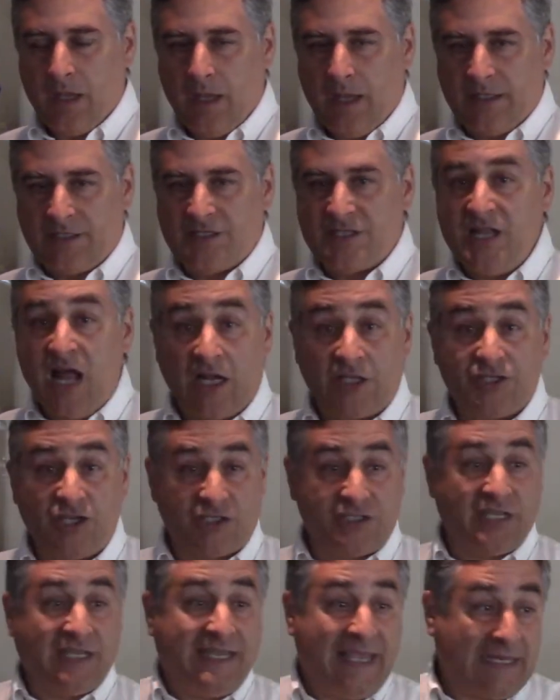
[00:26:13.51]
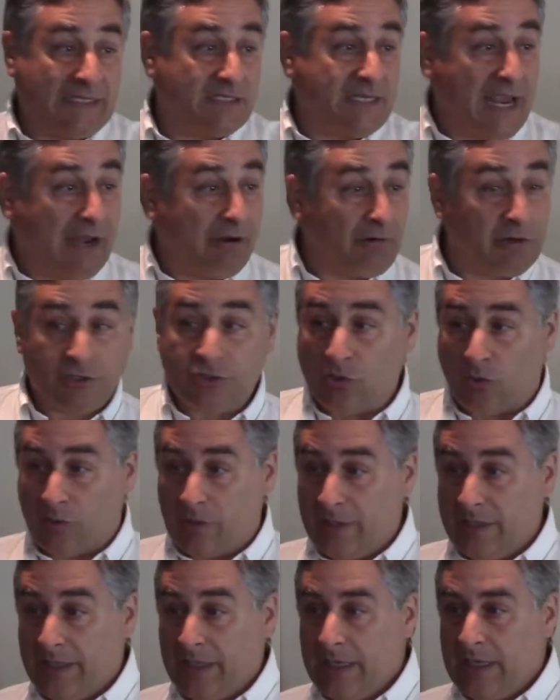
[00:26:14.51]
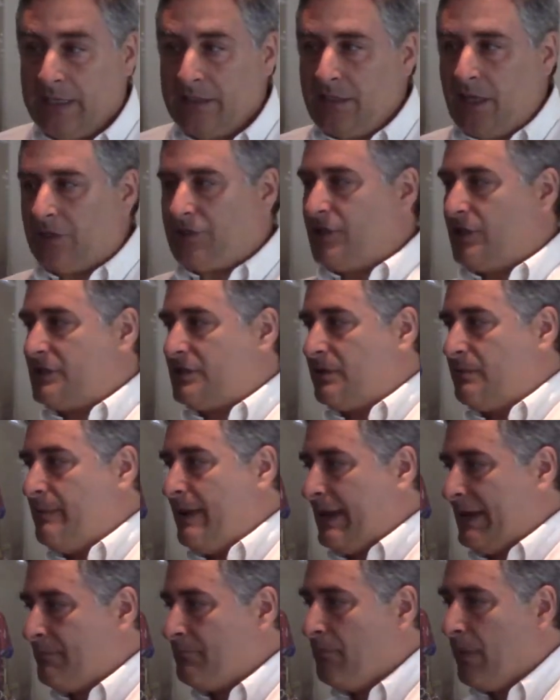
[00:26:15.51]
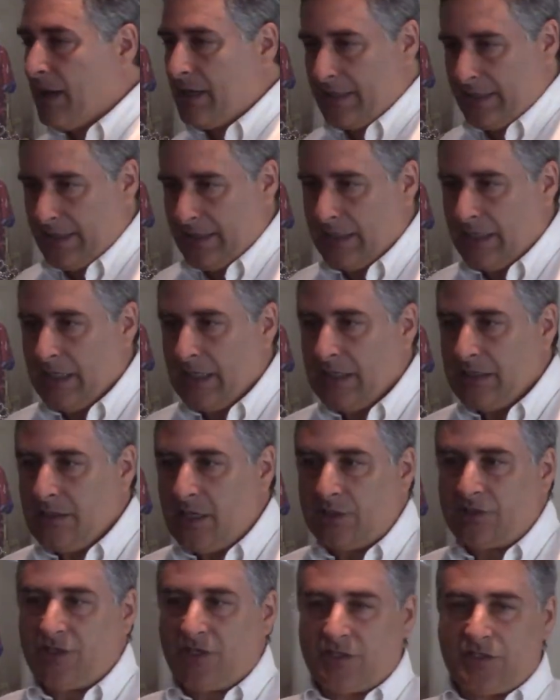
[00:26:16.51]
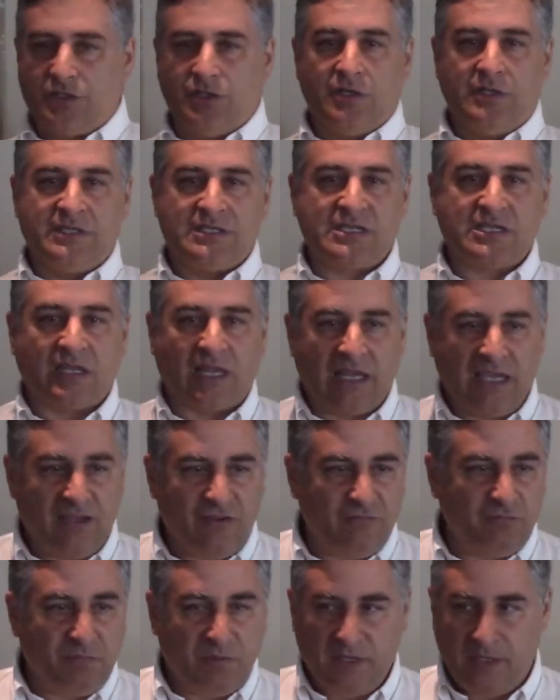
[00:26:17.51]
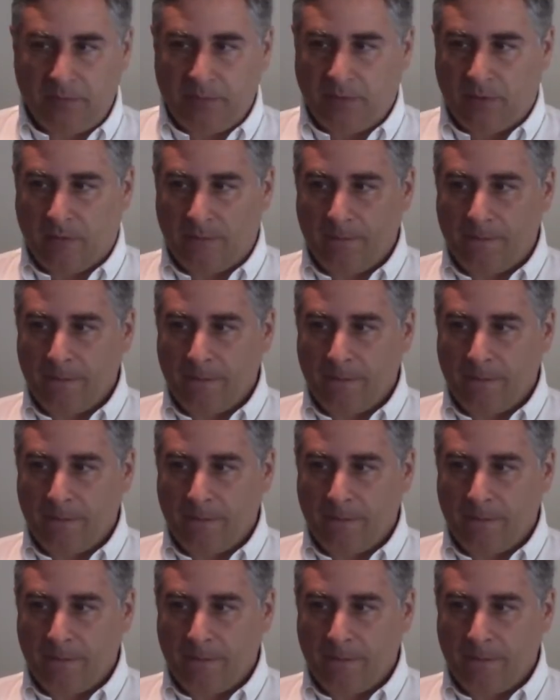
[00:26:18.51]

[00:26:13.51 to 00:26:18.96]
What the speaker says: It's not just to get territory, not just to make money, not just to enslave people.